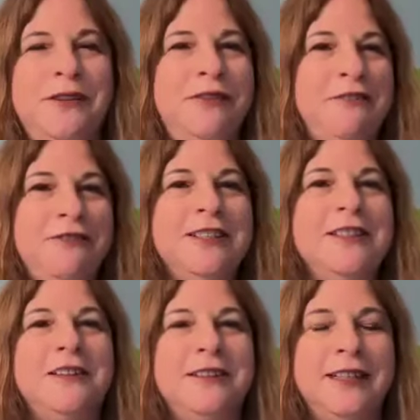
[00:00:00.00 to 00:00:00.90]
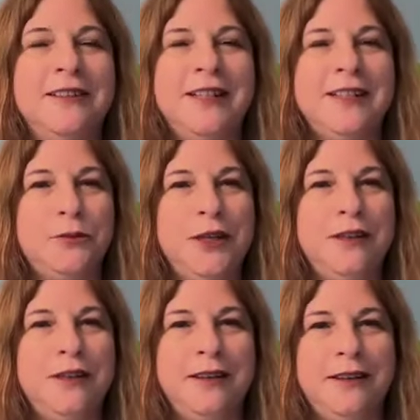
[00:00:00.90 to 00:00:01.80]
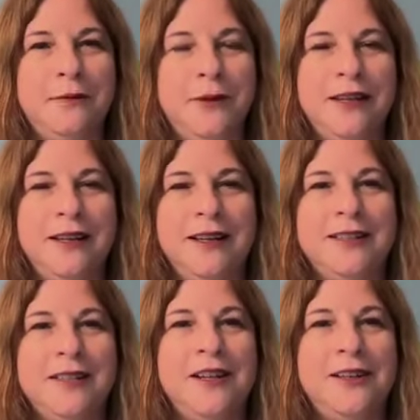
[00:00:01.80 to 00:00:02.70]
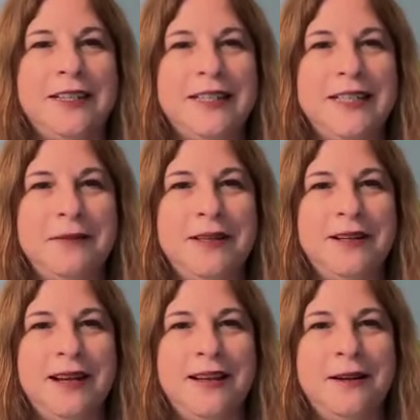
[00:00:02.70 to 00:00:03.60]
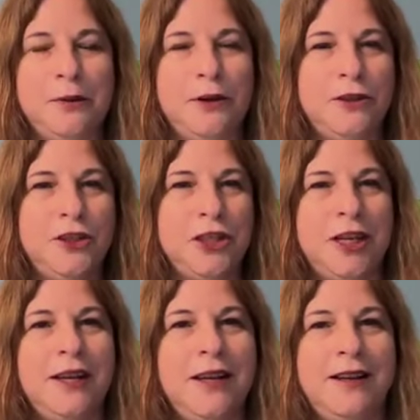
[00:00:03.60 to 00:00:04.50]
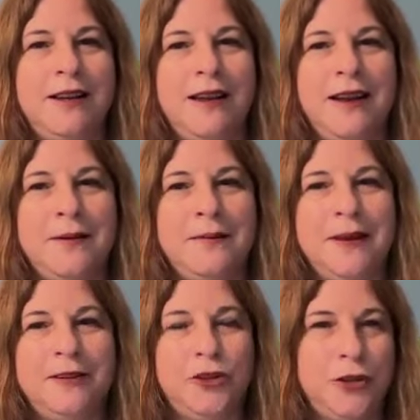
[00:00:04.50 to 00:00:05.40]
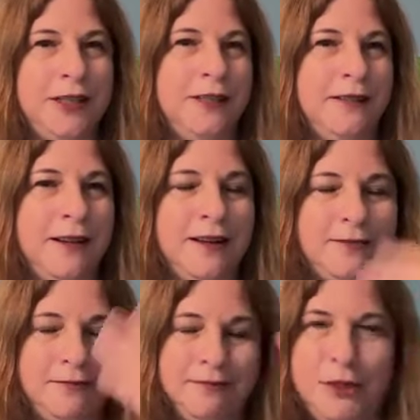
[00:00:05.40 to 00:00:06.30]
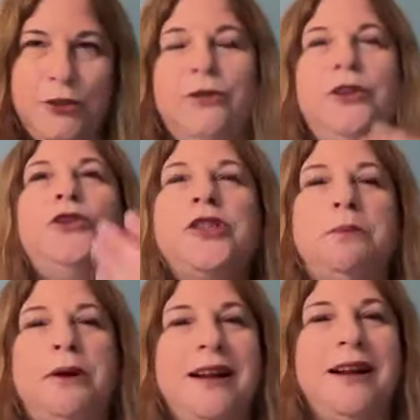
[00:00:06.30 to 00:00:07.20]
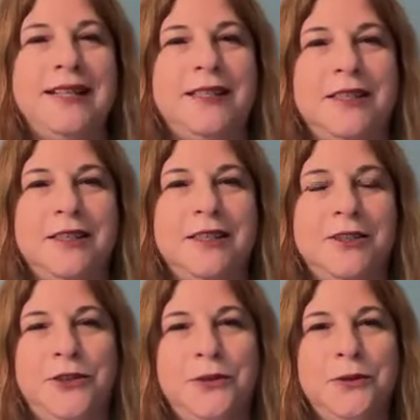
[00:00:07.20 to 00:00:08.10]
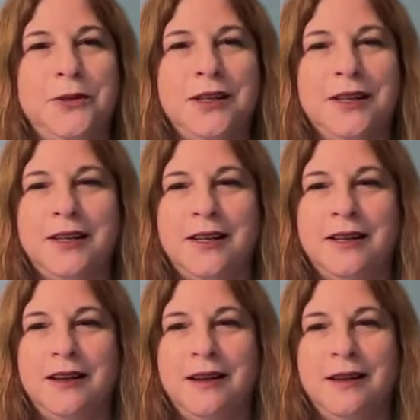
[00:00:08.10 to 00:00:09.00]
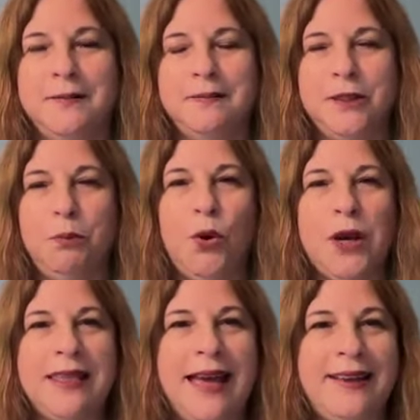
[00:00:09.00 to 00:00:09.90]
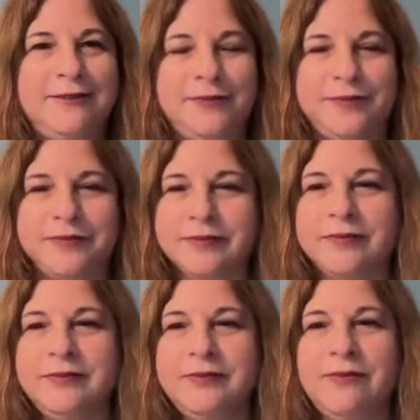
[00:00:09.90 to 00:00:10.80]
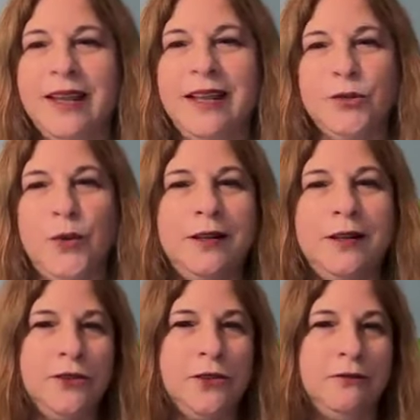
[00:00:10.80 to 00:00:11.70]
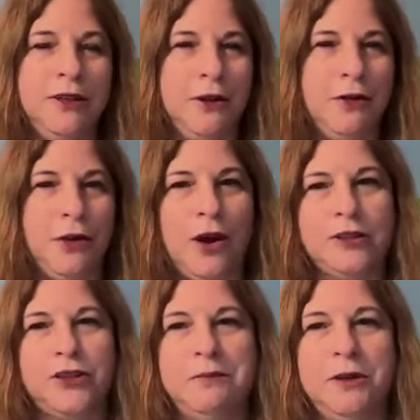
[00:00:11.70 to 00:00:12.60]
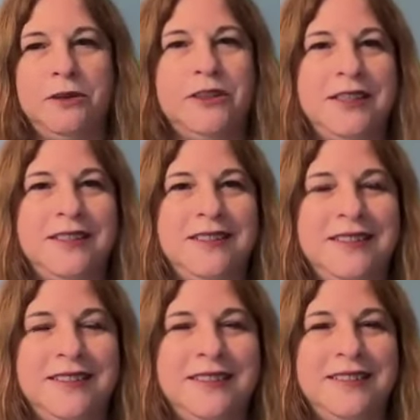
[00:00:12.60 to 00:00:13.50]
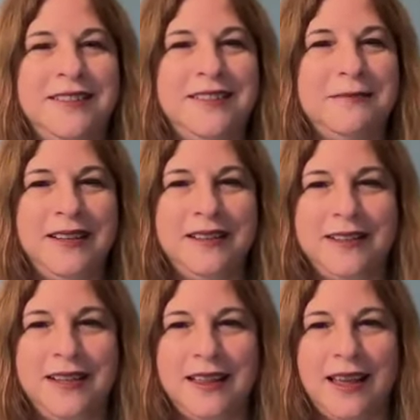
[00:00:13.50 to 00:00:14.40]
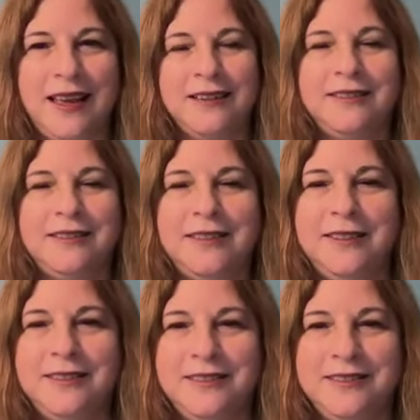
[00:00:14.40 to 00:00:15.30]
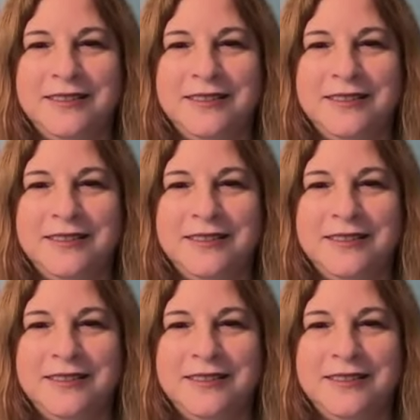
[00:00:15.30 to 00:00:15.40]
even a physical illness, we can consider a demon and approach and treat, use the process to support that, as well as thoughts, emotions, things like that. So.